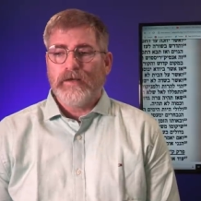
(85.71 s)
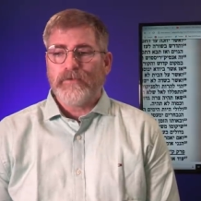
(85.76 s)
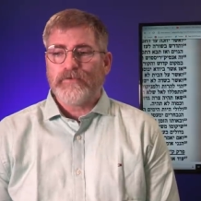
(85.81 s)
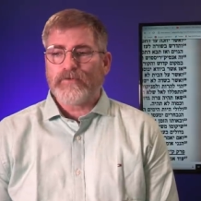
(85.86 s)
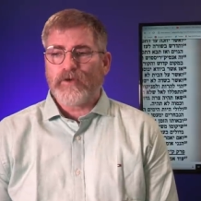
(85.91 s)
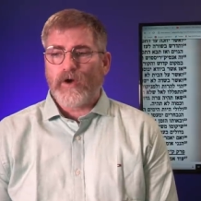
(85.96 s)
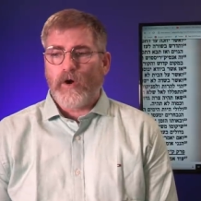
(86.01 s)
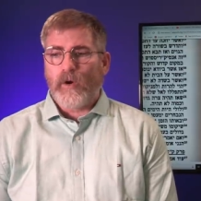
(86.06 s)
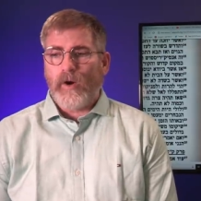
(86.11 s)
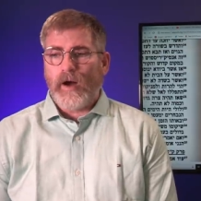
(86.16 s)

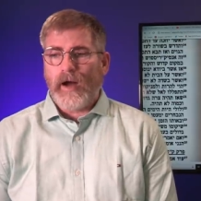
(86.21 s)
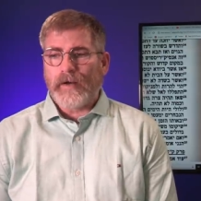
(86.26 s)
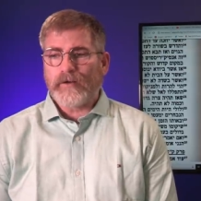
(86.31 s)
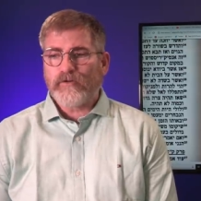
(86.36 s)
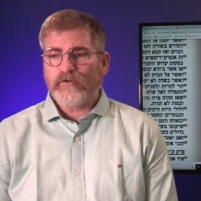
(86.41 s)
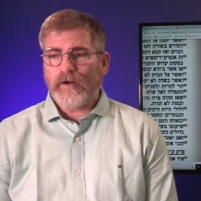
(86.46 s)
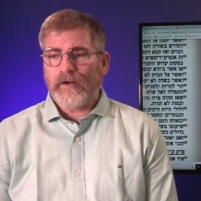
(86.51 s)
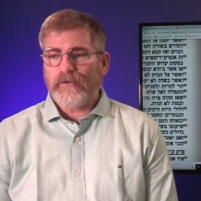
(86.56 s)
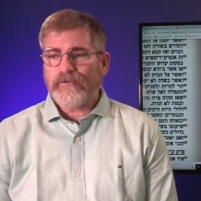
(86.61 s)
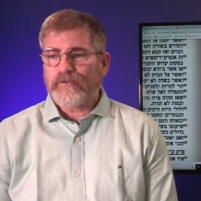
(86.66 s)
So I
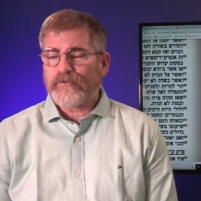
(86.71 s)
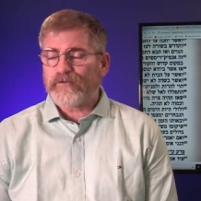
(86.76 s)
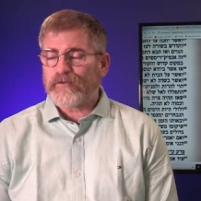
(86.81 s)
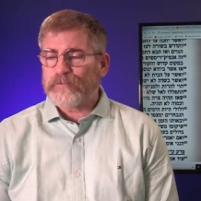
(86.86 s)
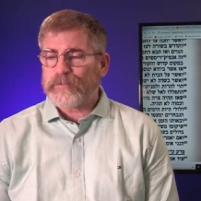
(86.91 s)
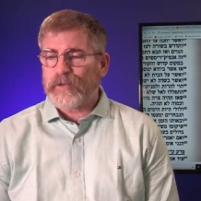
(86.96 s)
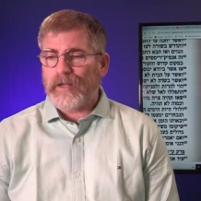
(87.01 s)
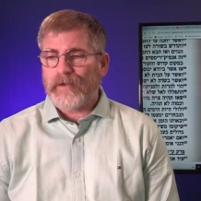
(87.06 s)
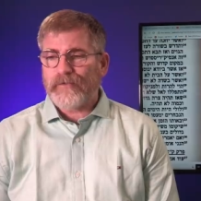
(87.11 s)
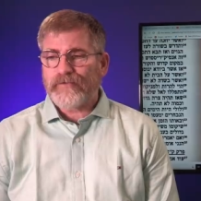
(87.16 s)
trust it's
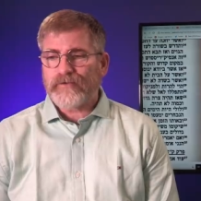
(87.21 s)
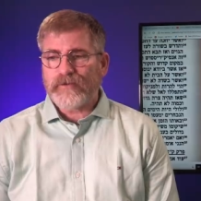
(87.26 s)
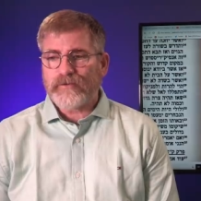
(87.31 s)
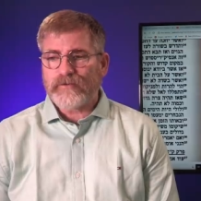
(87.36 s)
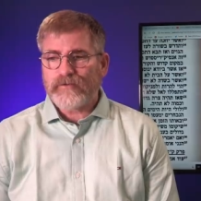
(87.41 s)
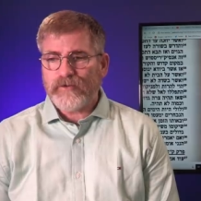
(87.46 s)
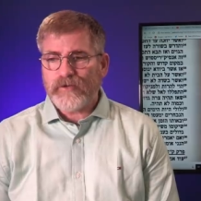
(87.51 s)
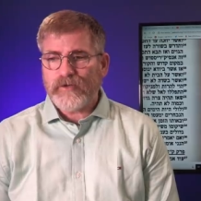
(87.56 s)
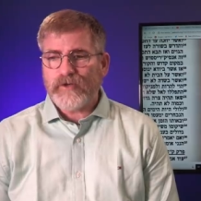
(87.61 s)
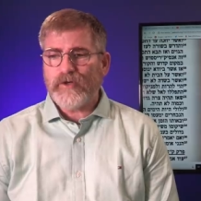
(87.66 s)
a
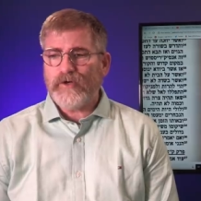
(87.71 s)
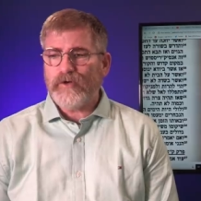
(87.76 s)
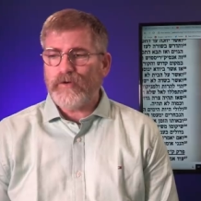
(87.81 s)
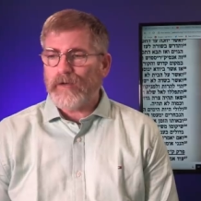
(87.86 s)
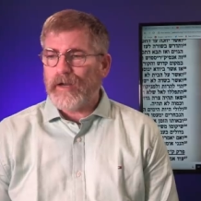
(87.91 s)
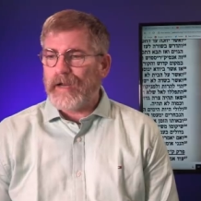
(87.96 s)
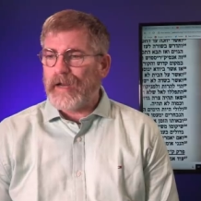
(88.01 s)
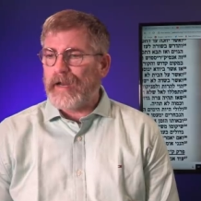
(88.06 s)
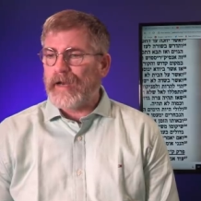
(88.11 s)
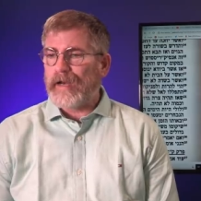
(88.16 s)
blessing to
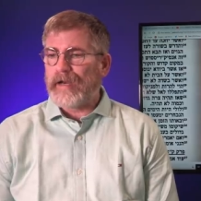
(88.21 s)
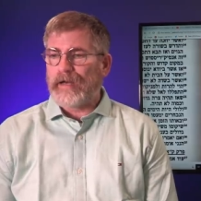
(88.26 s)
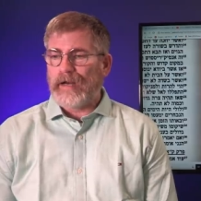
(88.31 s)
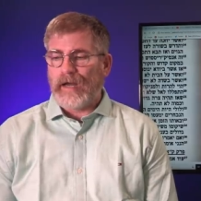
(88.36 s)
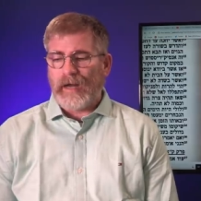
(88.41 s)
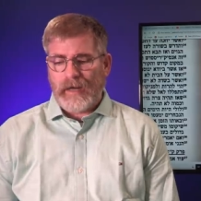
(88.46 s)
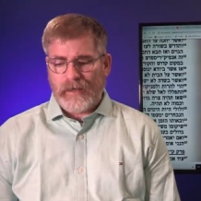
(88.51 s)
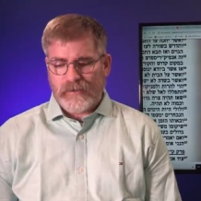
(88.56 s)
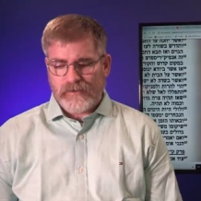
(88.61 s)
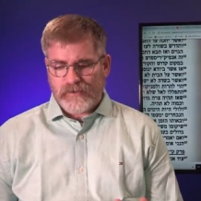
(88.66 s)
you, and
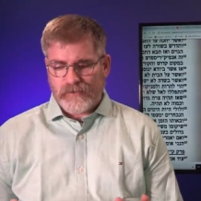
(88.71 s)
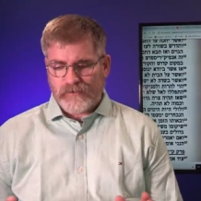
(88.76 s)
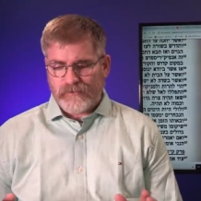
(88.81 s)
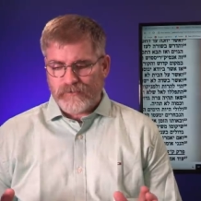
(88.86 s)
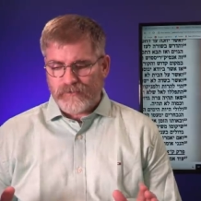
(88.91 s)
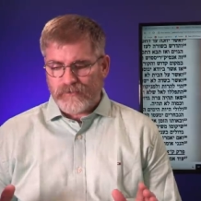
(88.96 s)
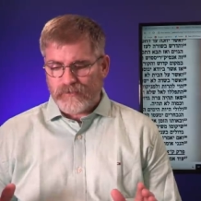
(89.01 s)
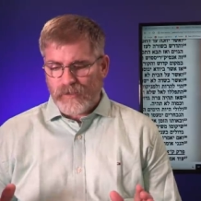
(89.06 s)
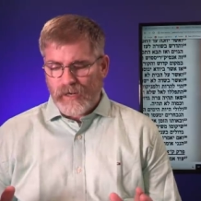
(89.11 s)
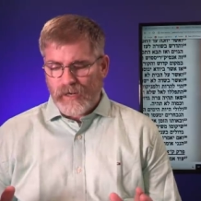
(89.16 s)
I just